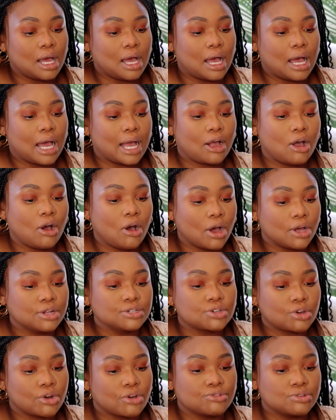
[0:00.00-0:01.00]
I
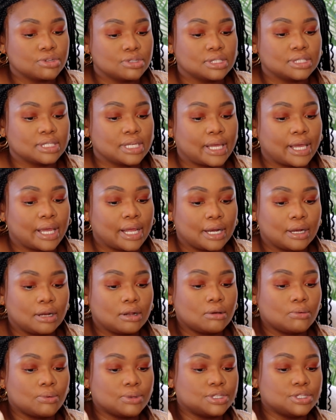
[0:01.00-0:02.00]
can't go through this again
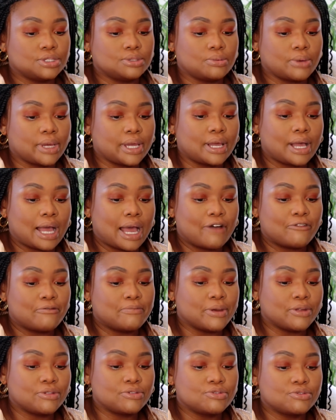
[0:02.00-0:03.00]
with this wig. I have
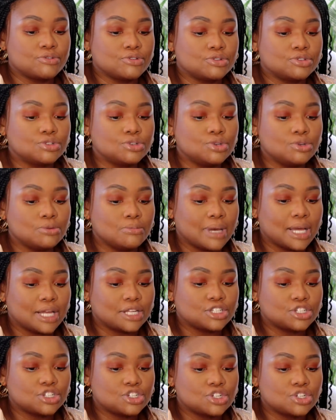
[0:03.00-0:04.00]
been through too
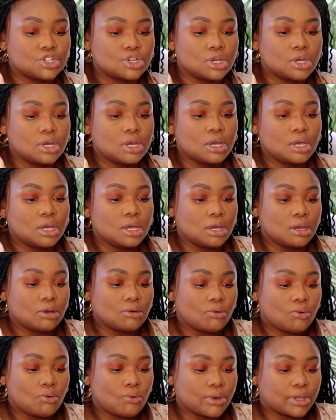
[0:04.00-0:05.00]
much
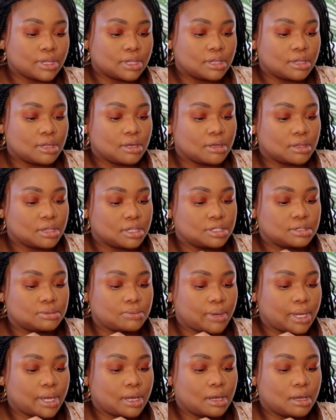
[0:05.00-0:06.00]
with this
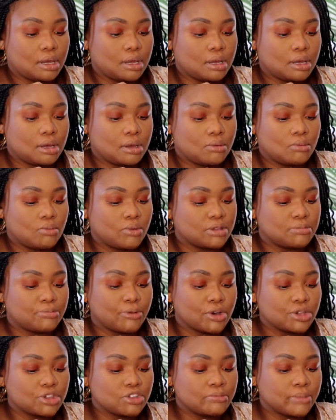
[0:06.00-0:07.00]
wig. With
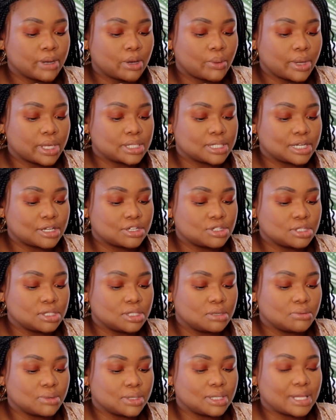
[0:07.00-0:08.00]
both of my wigs actually,
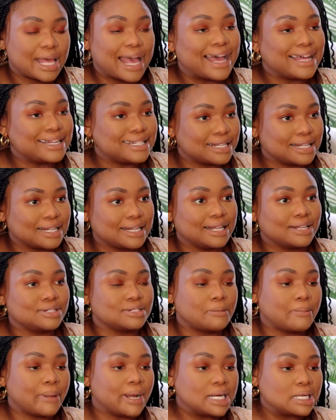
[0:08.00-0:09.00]
with the adding an
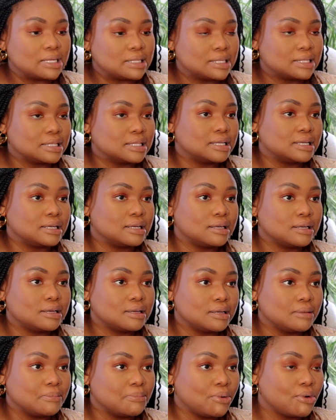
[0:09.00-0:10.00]
extra bundle and
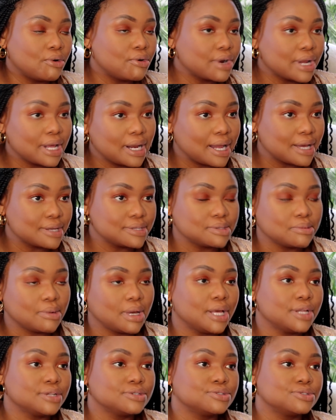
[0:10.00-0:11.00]
the Emporia Luxe
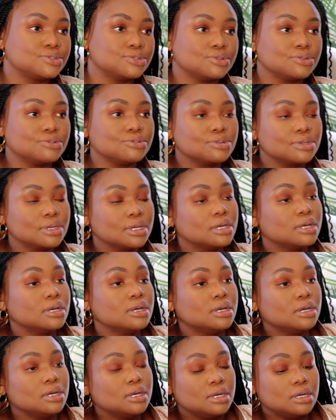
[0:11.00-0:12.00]
one to
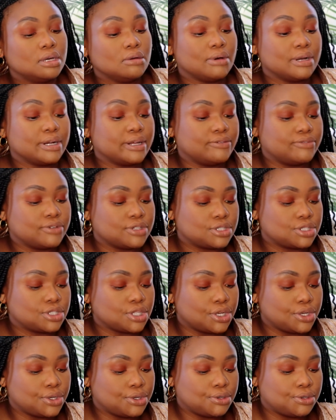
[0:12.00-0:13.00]
whatever.
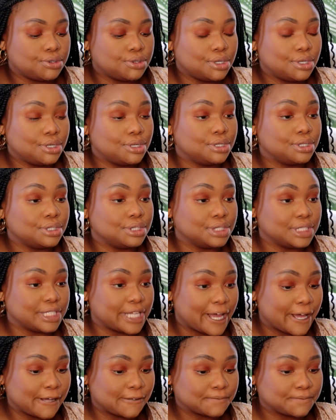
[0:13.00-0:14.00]
So
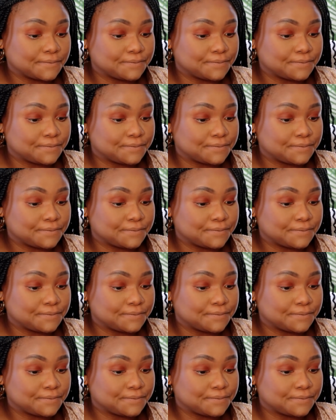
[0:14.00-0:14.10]
yeah,